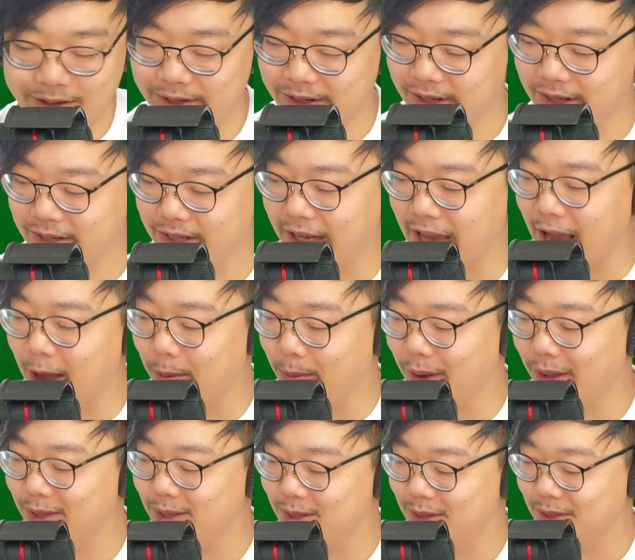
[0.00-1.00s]
of this, like I
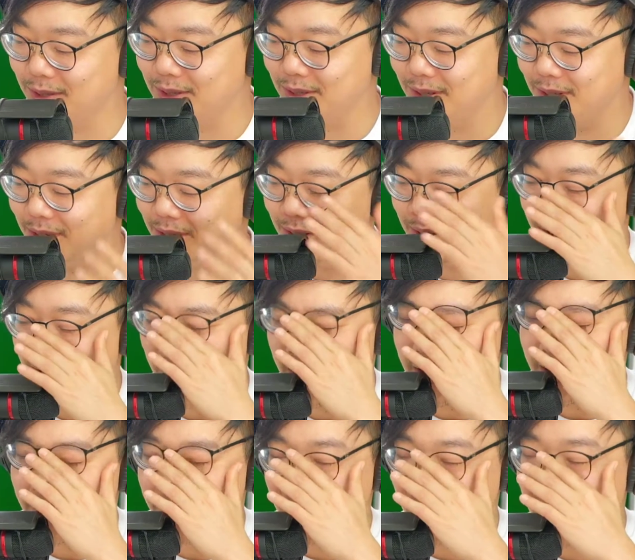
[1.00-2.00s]
went to see.
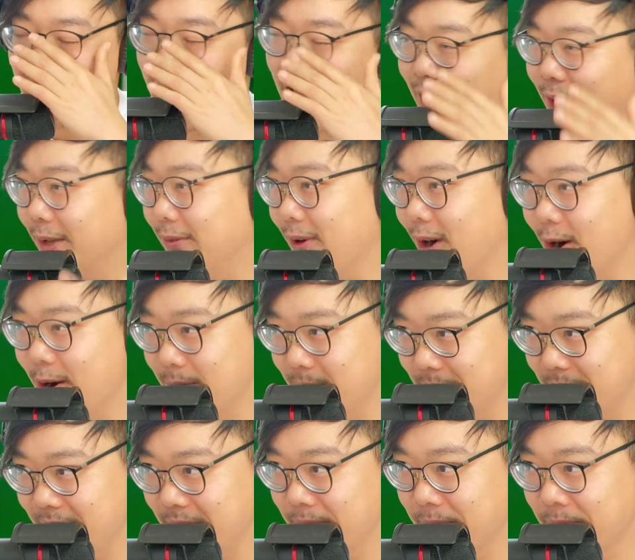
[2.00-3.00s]
I love
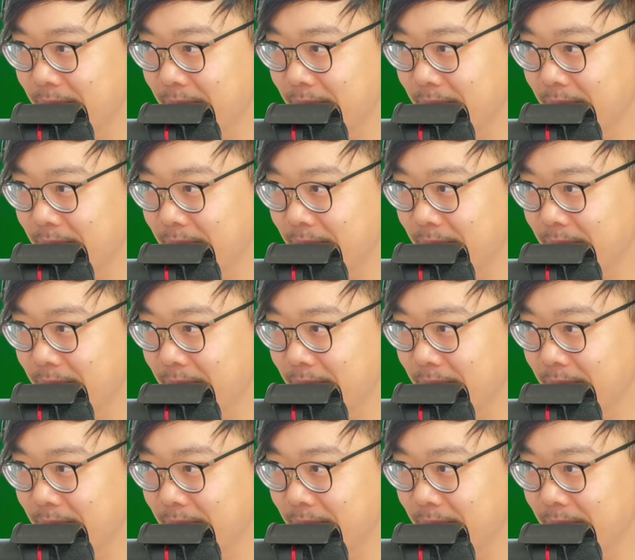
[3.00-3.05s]
R&B.